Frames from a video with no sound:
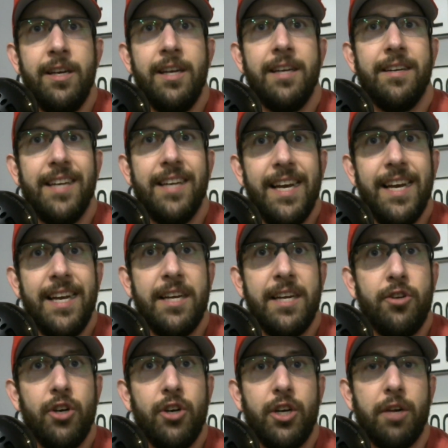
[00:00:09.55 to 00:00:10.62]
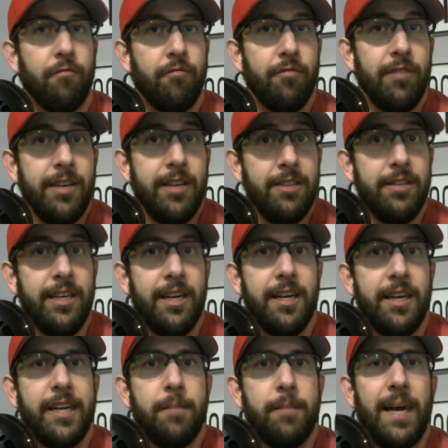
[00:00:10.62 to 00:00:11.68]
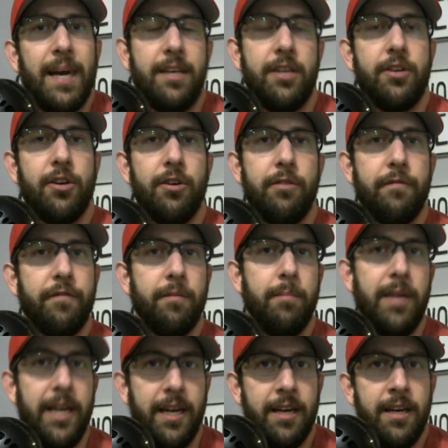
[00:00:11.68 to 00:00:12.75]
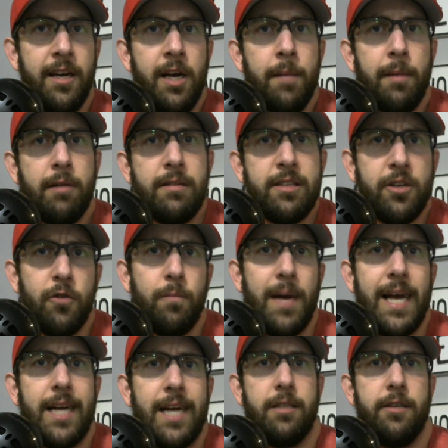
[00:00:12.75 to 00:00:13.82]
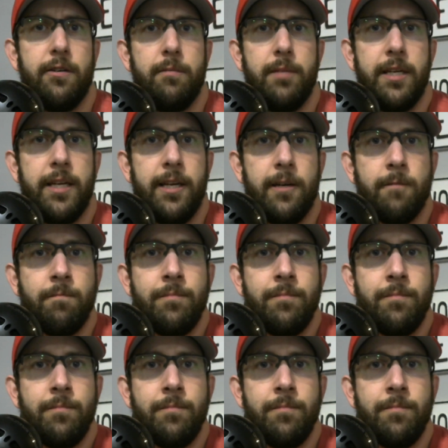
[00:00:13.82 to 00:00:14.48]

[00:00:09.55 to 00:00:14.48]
Today, it took a really unexpected turn for me, but let's go back a little bit here.